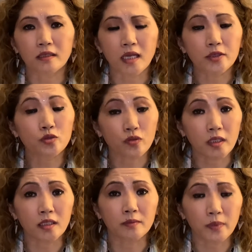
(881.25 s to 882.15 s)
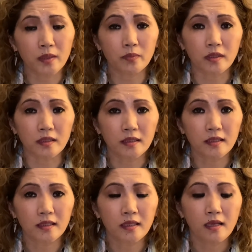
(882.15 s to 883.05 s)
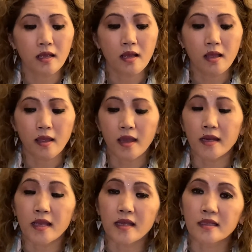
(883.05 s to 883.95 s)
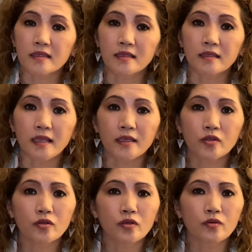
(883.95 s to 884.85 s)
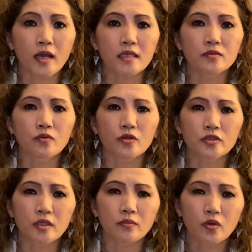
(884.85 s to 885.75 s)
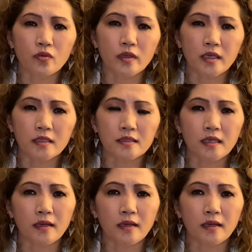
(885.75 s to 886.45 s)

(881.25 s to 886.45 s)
do heal people. And I get, you guys watch the movies,